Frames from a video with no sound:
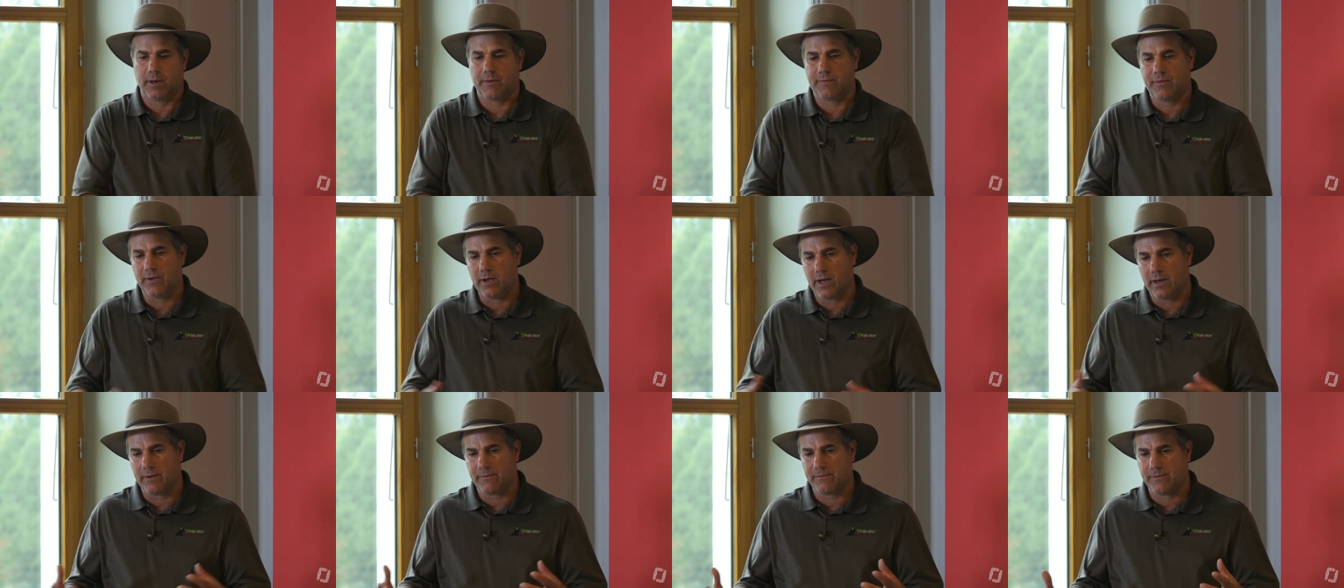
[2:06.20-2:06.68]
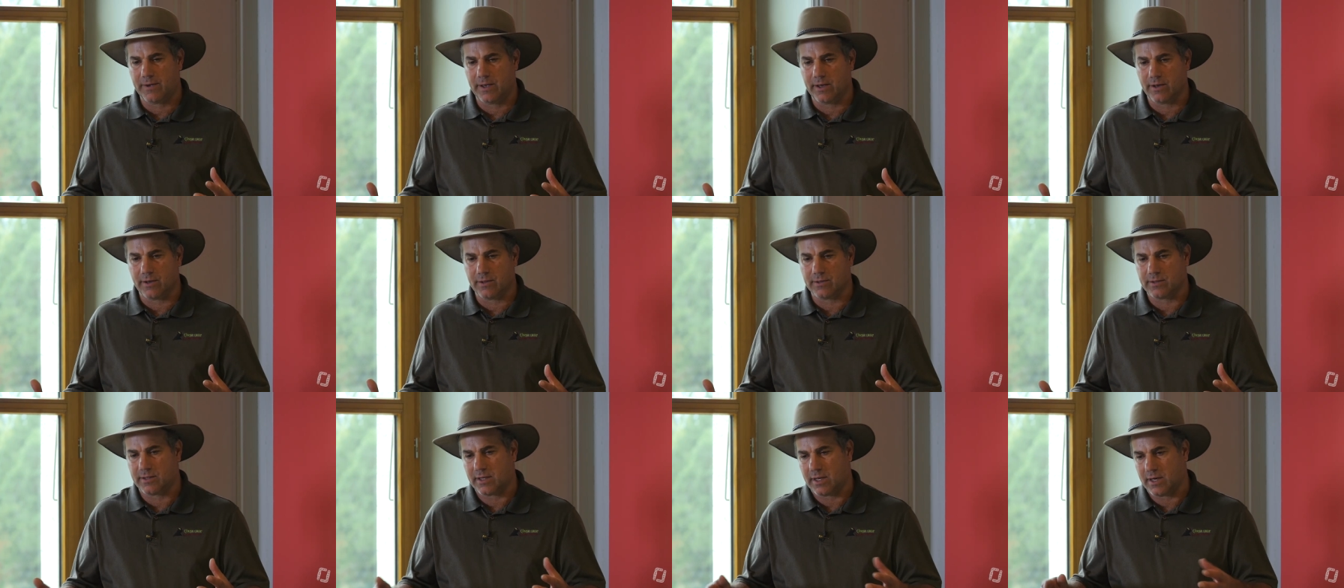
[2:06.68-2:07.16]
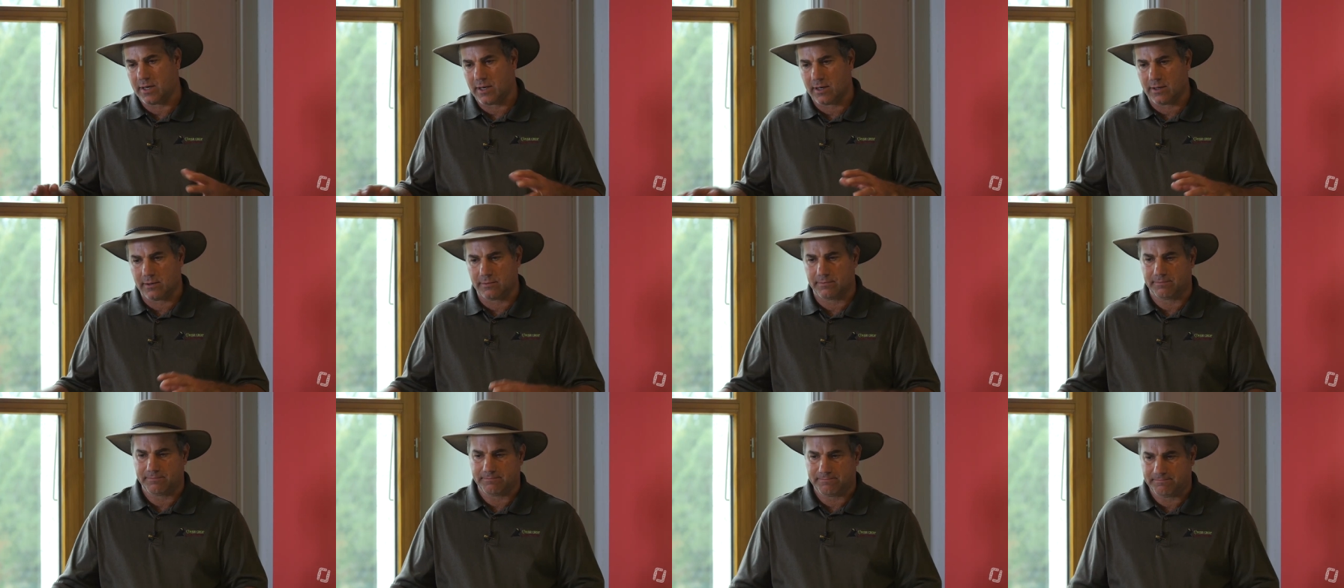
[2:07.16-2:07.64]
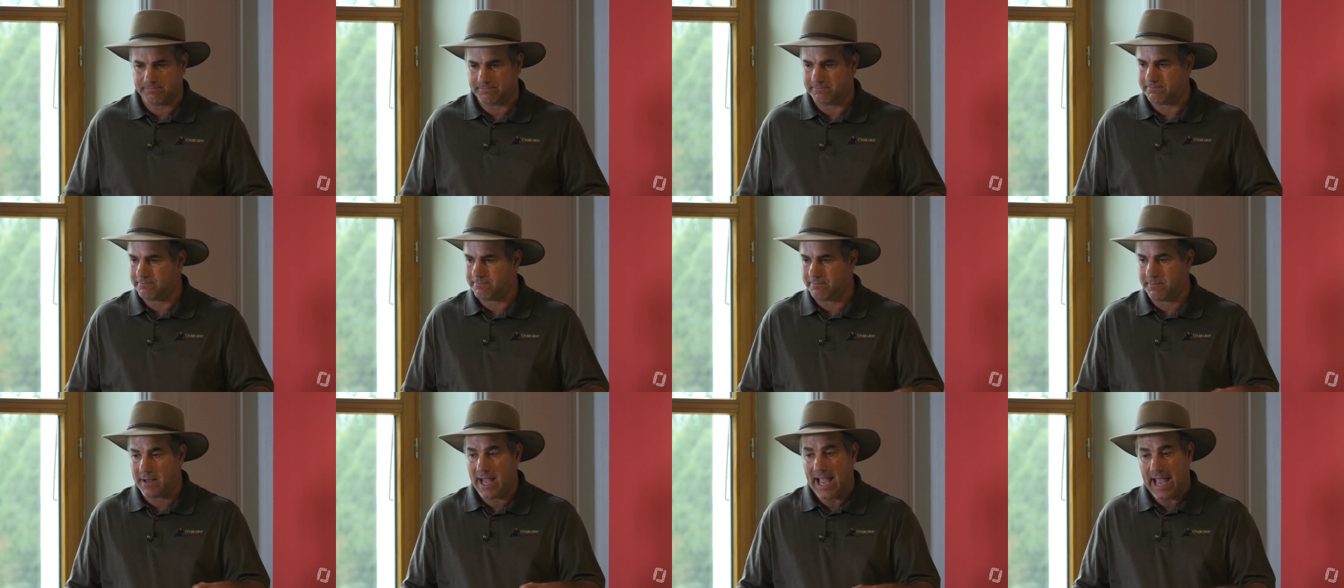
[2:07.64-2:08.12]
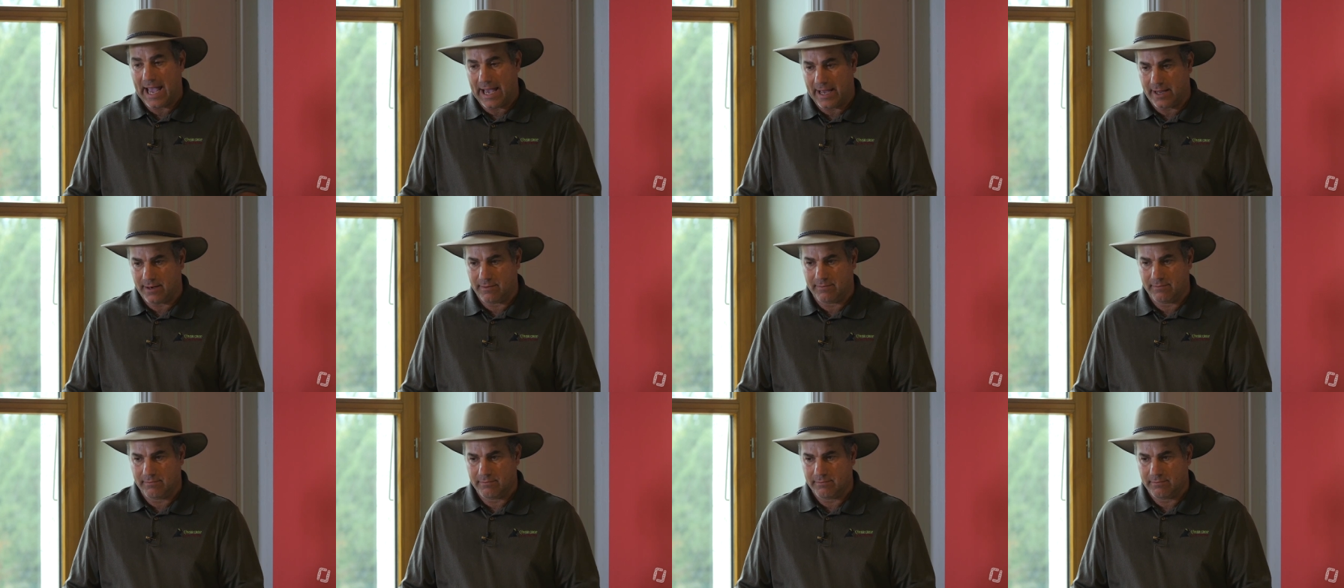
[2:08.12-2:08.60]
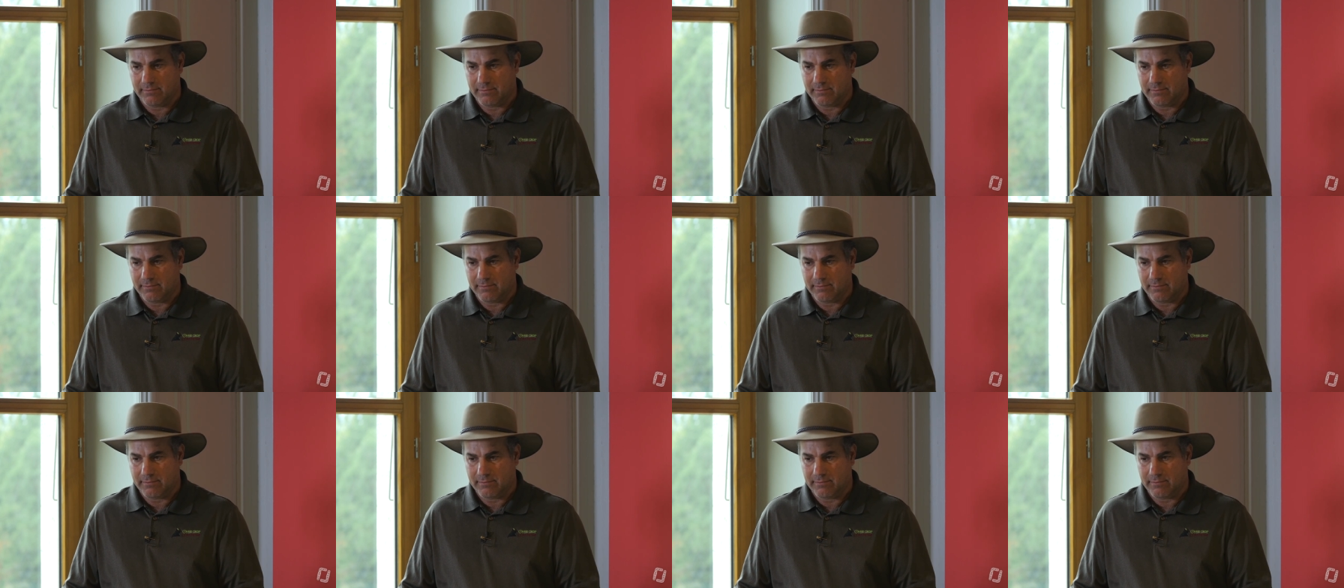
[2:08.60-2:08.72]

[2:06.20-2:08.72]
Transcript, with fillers: But if you have fields that are bad,